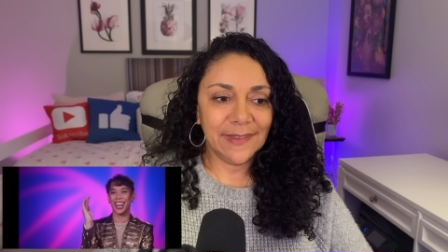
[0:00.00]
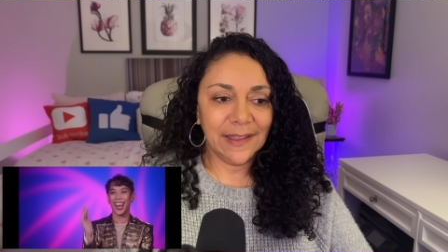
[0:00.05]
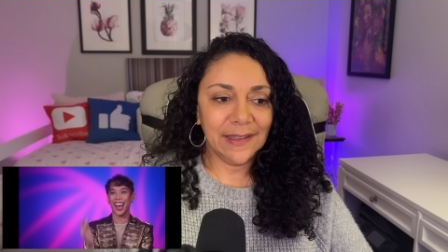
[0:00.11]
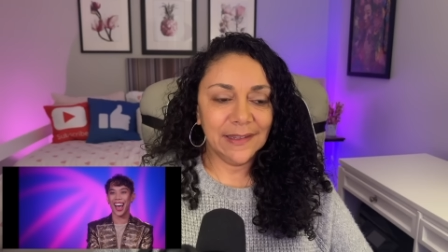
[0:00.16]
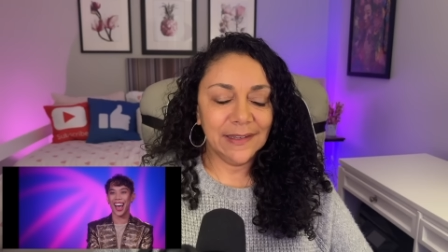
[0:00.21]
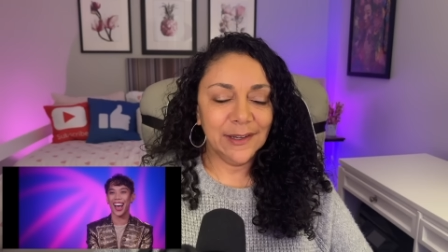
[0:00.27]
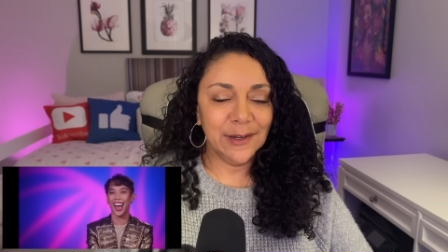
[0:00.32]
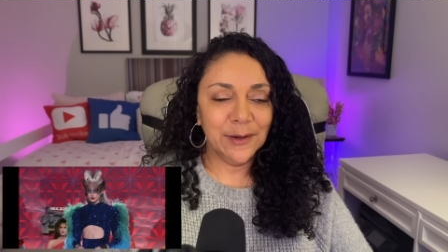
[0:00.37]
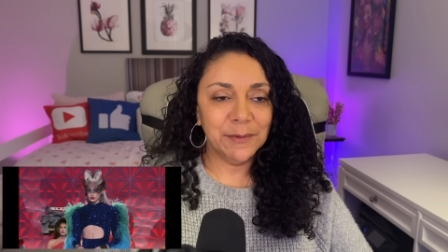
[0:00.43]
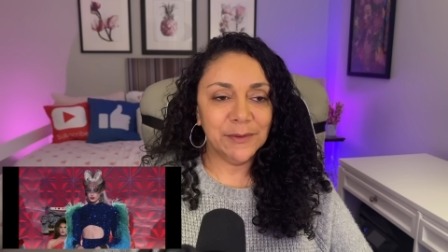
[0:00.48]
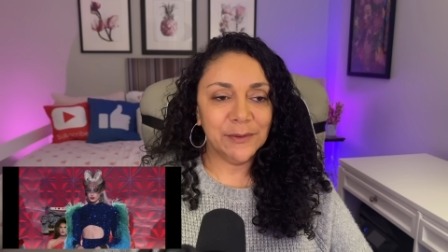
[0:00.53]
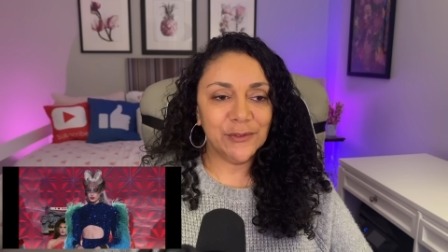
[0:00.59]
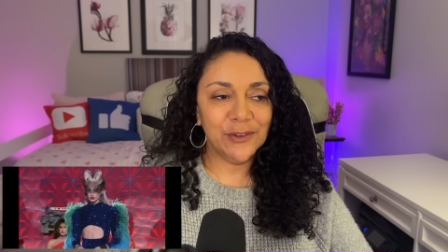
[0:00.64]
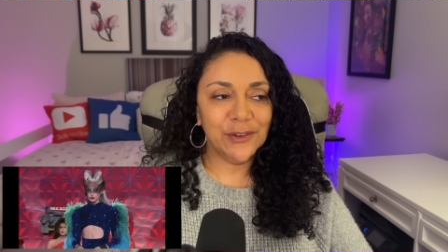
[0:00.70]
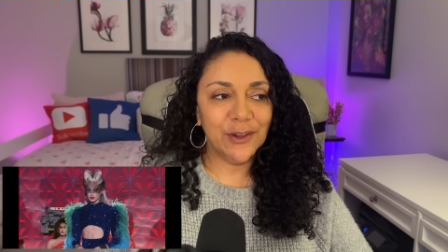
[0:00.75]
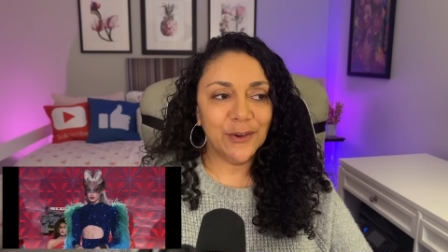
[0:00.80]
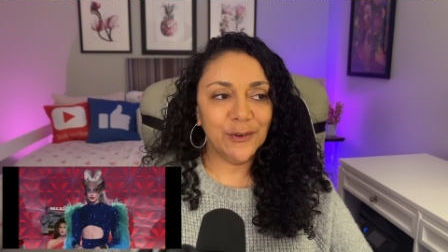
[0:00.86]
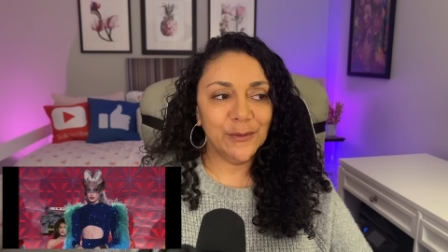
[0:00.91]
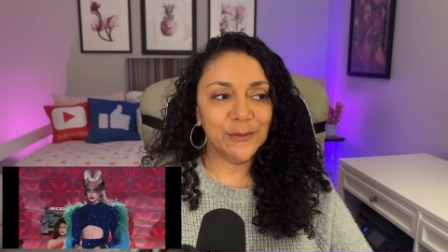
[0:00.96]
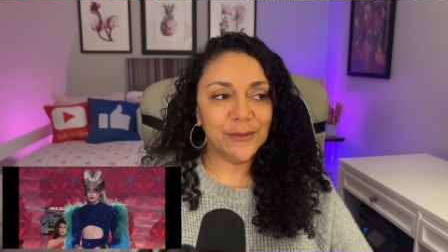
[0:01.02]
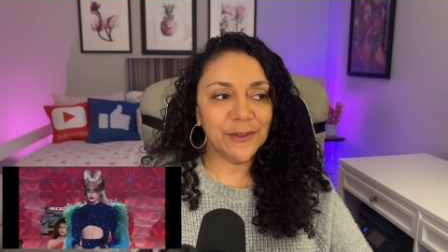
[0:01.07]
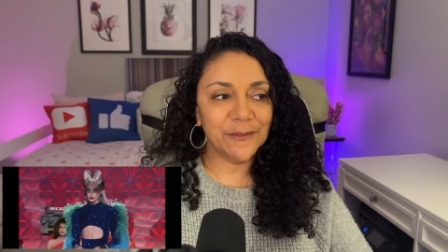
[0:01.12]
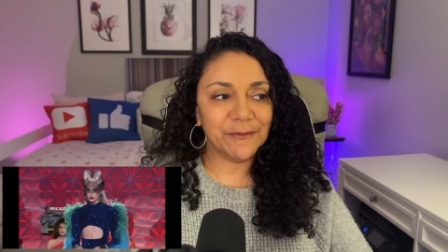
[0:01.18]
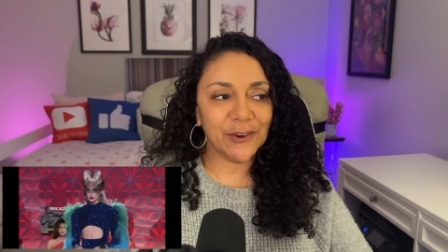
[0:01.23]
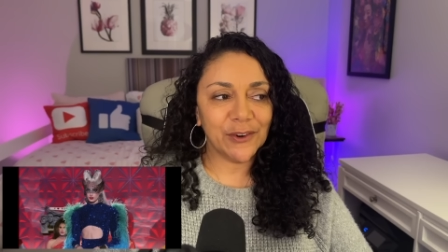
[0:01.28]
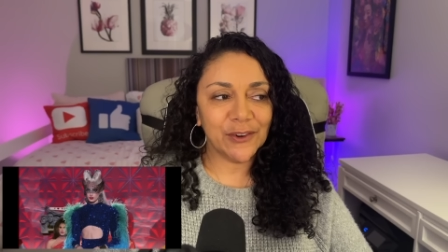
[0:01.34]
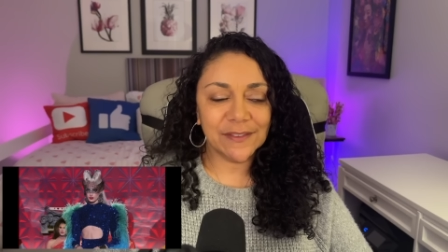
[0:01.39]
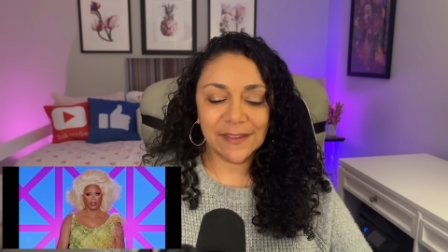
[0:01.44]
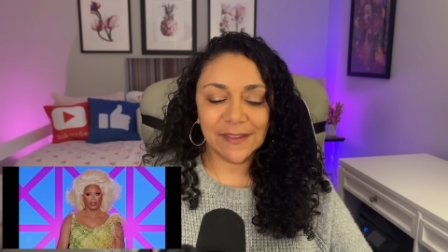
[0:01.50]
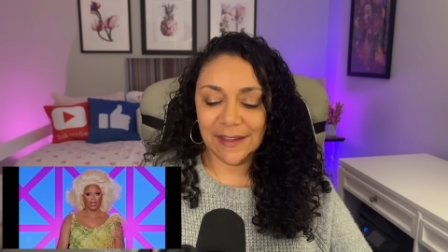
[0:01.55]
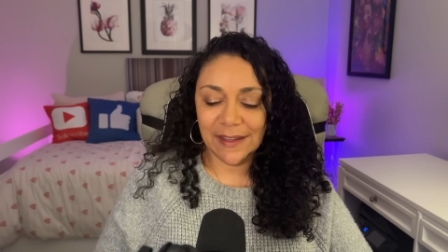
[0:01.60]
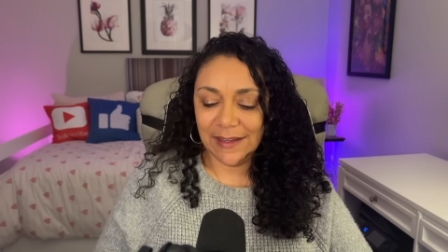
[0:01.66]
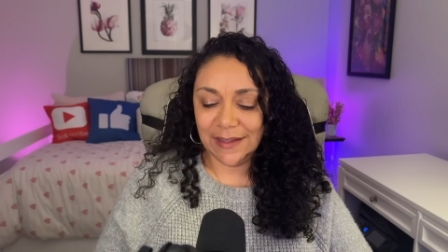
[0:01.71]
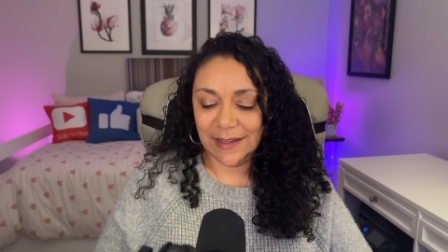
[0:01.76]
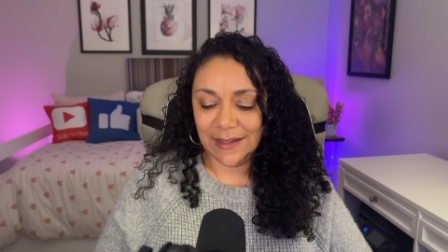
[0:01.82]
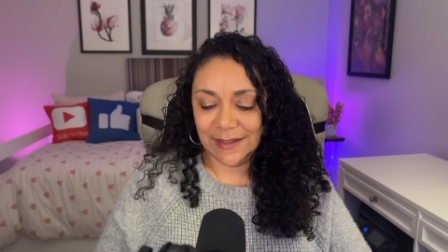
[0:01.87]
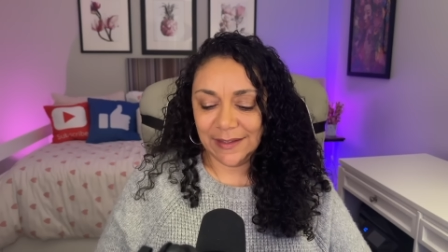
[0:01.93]
I know, but you know, the first
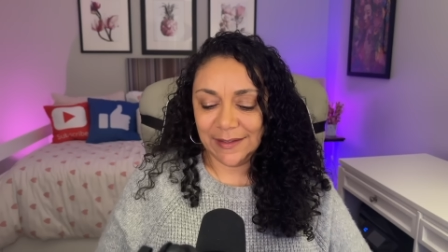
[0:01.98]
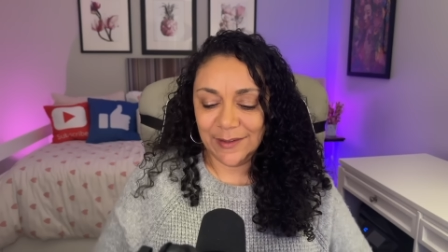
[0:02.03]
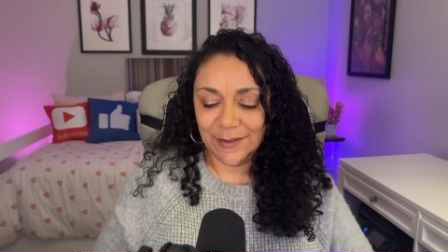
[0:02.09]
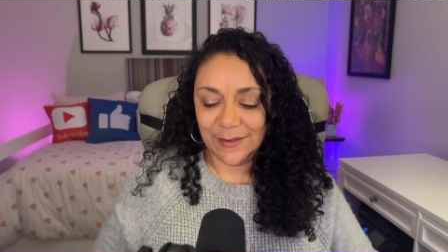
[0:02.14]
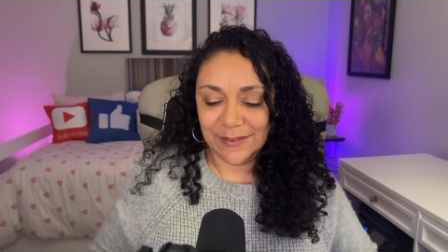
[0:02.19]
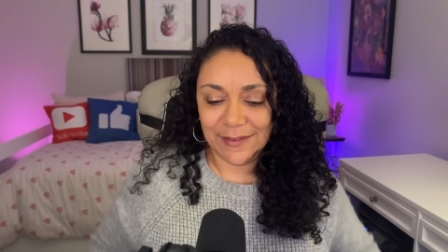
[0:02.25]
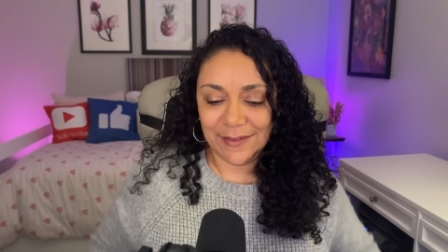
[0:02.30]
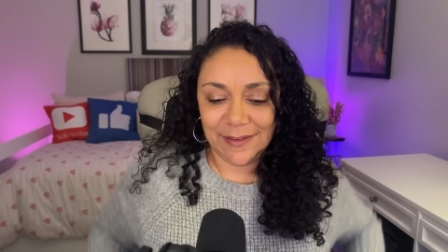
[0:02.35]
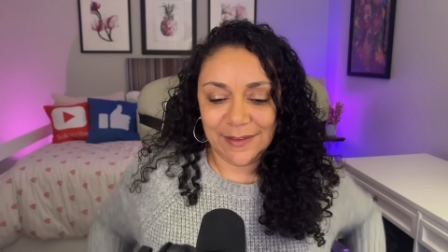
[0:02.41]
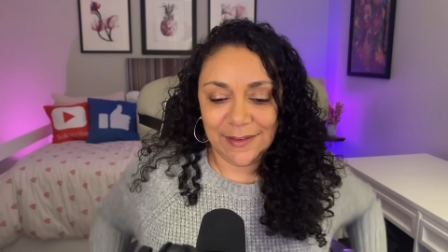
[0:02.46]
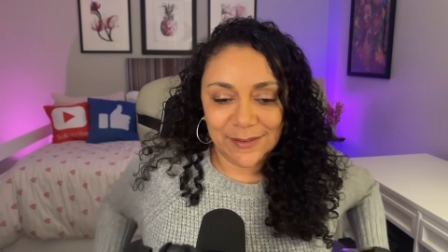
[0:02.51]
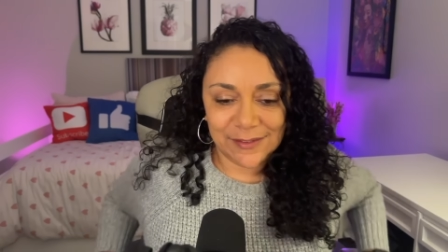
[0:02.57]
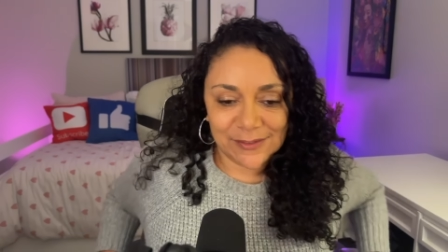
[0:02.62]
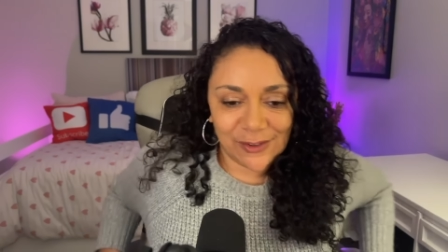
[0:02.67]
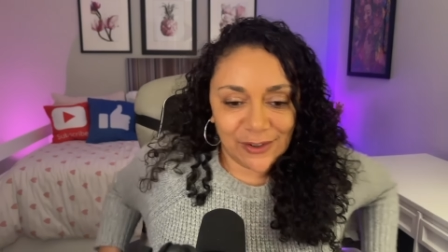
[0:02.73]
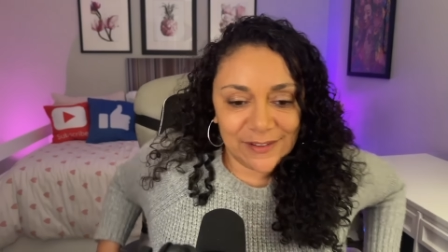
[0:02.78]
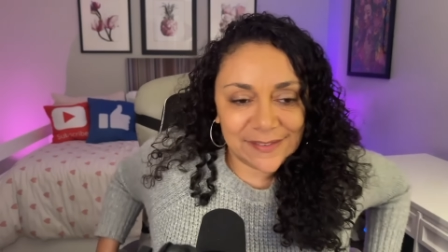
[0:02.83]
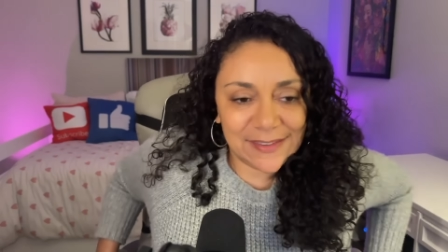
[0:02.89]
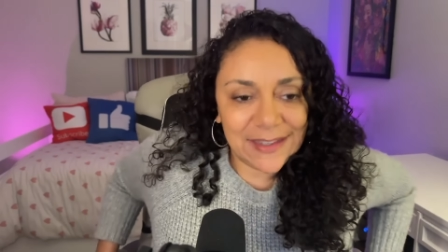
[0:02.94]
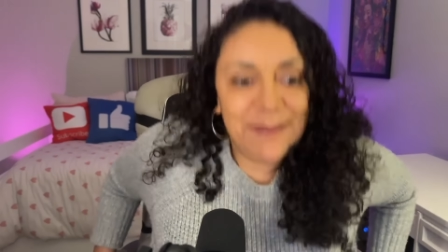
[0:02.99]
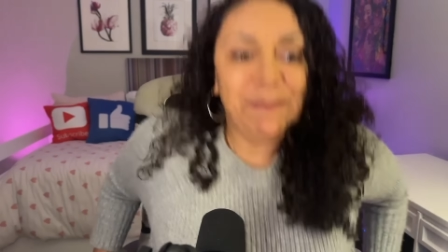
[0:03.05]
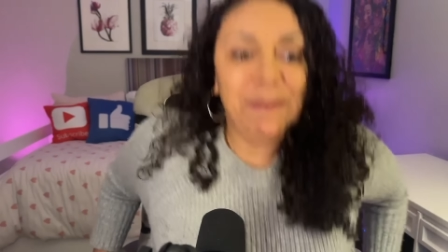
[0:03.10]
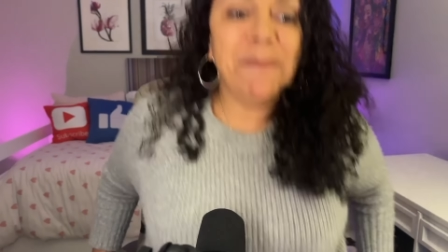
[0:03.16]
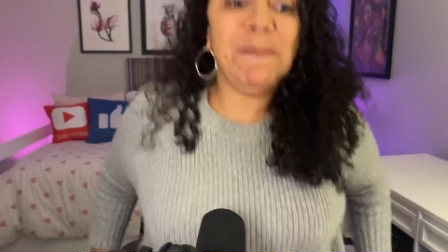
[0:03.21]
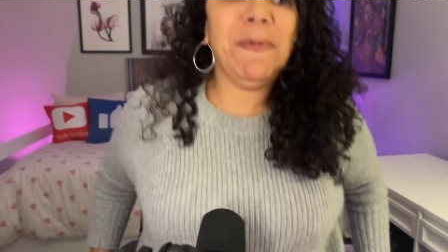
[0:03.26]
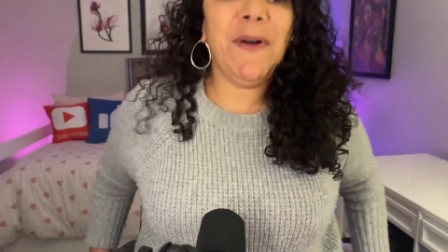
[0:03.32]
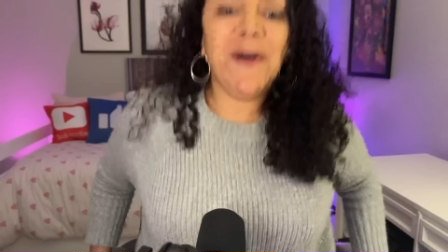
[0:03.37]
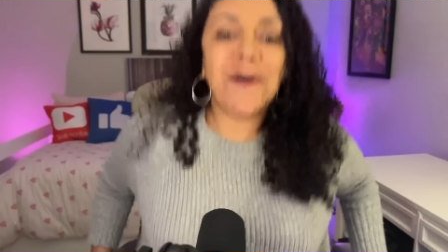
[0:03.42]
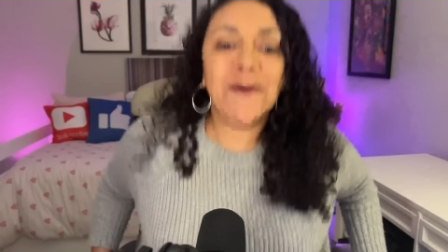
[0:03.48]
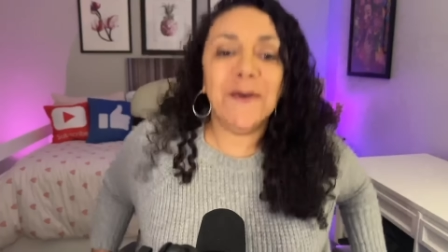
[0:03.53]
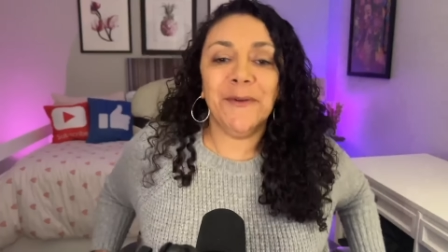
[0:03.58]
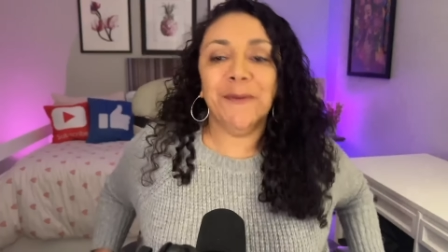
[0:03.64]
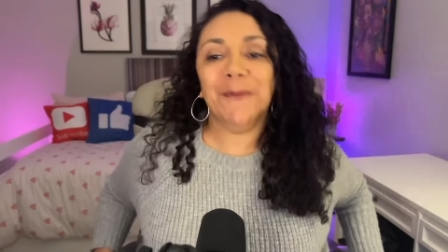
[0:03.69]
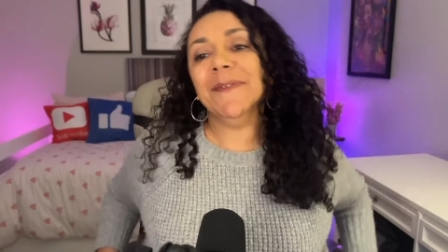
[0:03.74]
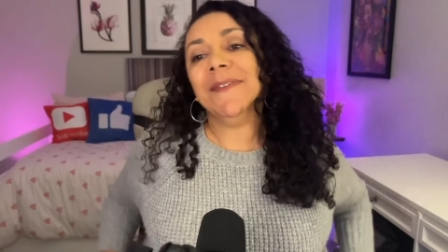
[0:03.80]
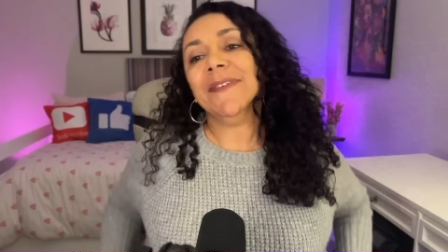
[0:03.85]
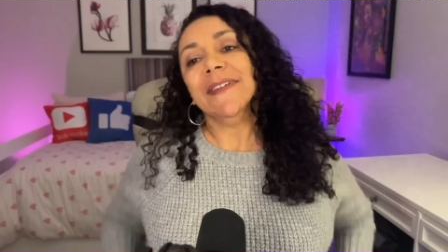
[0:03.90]
thing, you start sending people
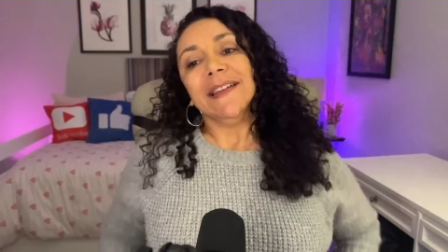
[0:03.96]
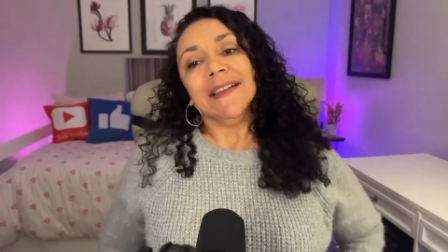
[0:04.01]
home.